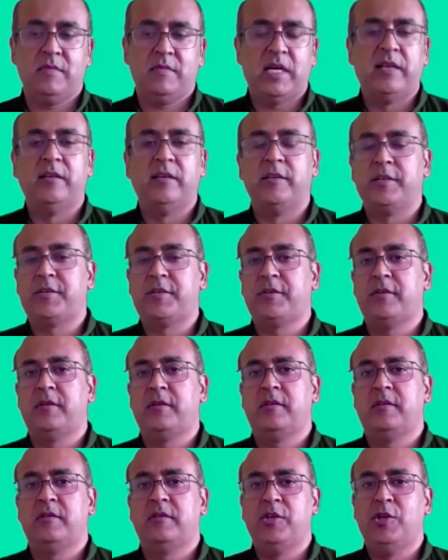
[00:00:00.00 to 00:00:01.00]
alert.
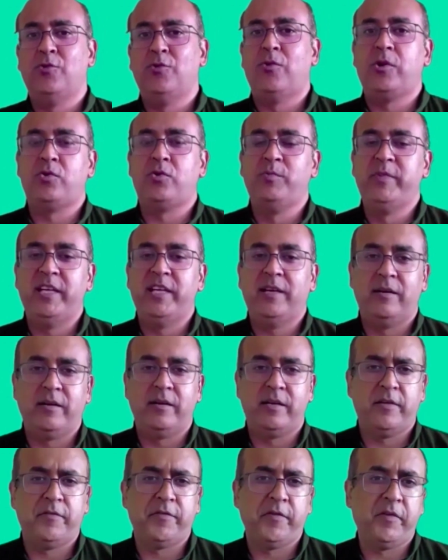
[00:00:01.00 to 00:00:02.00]
Do you want to be
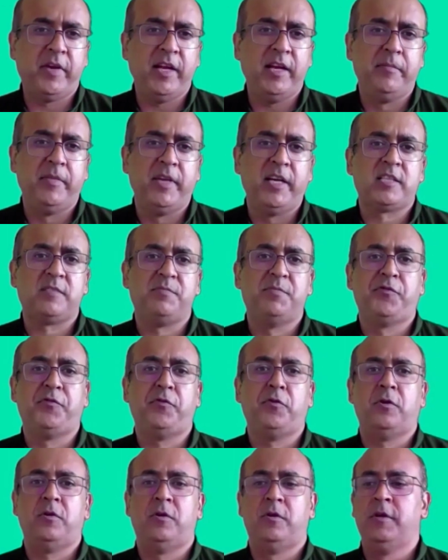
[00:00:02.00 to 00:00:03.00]
alerted 15 minutes
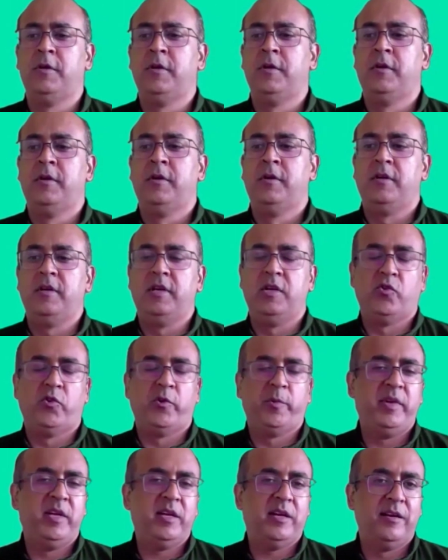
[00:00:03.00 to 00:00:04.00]
before? Do you
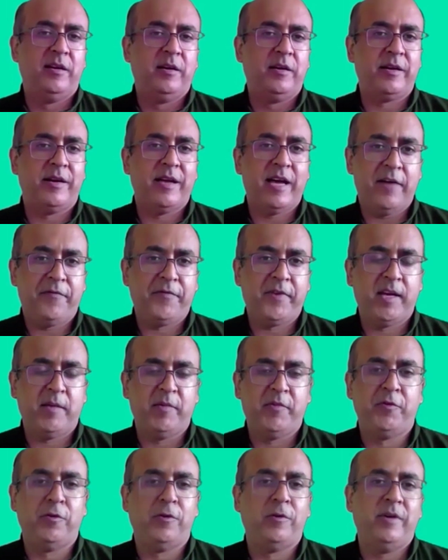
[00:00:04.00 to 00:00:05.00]
want to be alerted half an hour
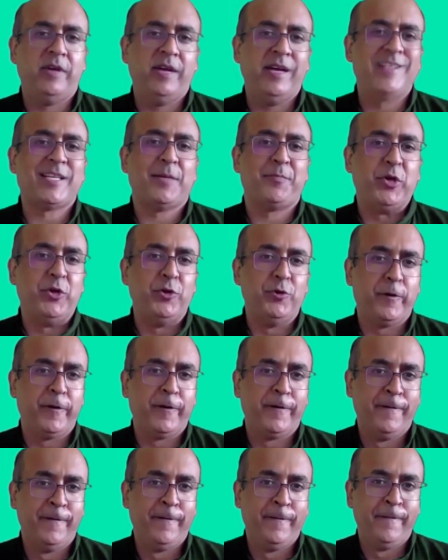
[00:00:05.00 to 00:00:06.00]
before? It's up to you.
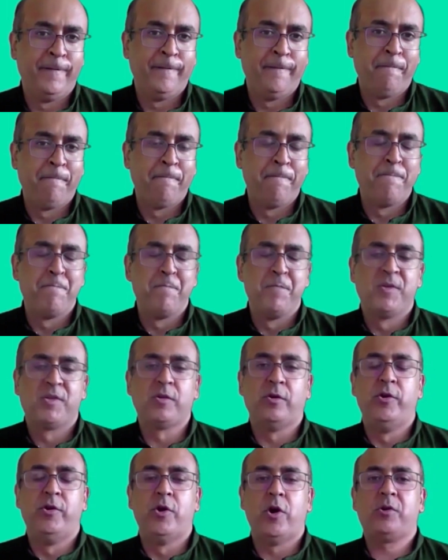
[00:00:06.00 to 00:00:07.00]

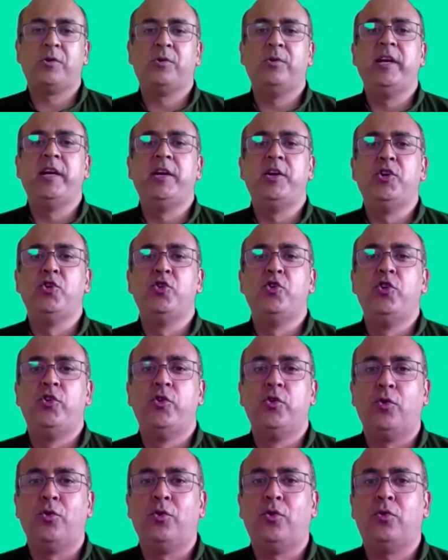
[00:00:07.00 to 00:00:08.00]
So not only do you
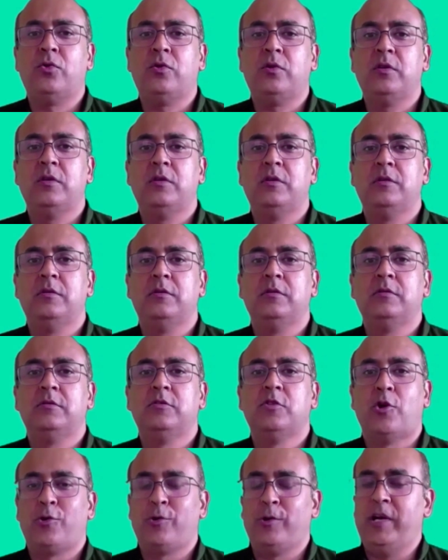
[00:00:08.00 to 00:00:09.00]
know,
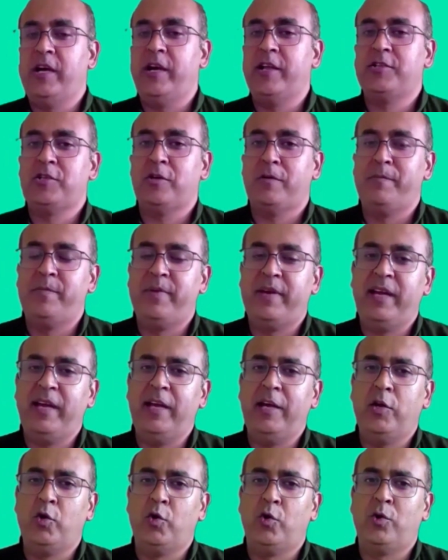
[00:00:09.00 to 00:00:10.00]
not only does your
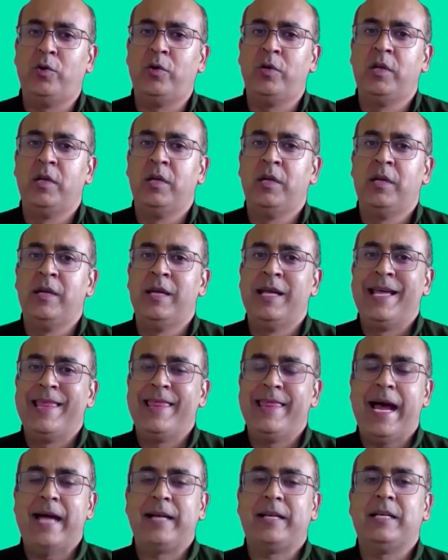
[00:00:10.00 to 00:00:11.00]
brain know
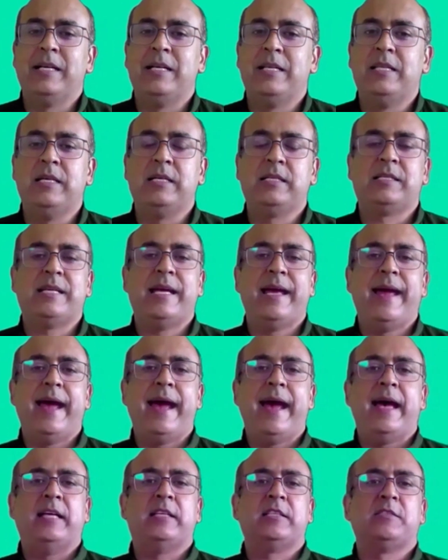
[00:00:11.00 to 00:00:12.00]
that this
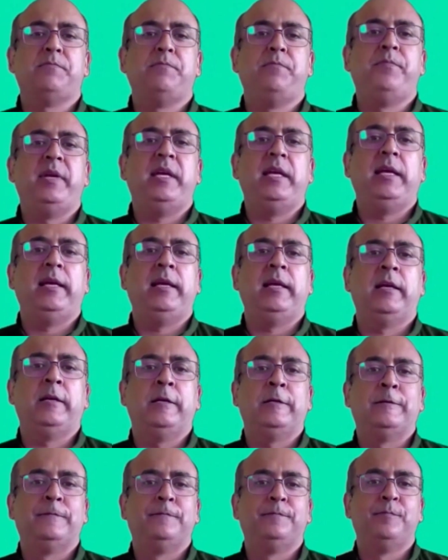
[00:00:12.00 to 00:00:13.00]
has
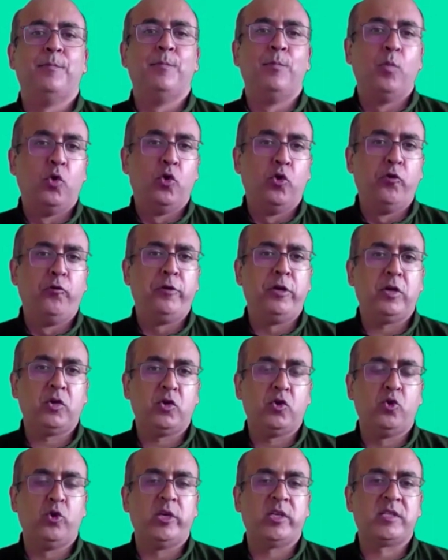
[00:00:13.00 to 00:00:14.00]
been moved
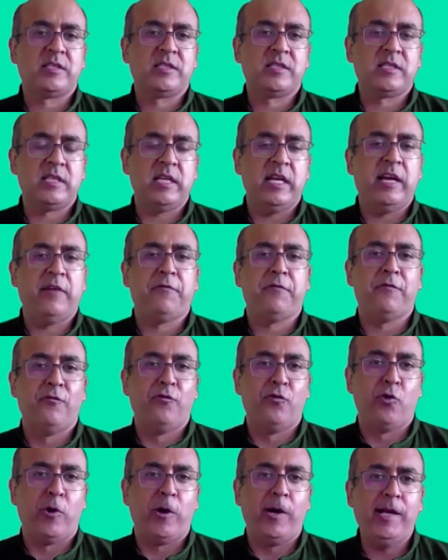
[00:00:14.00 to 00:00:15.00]
to a safe
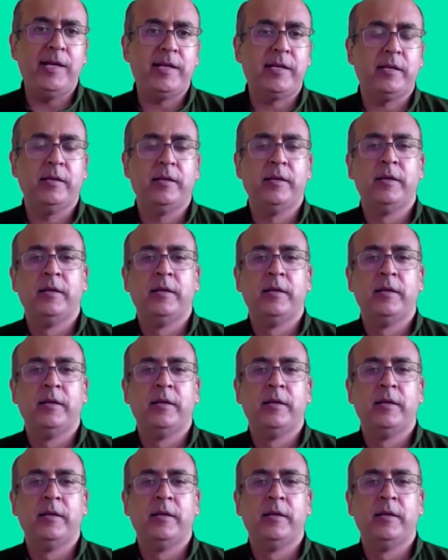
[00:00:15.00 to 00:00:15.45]
vault,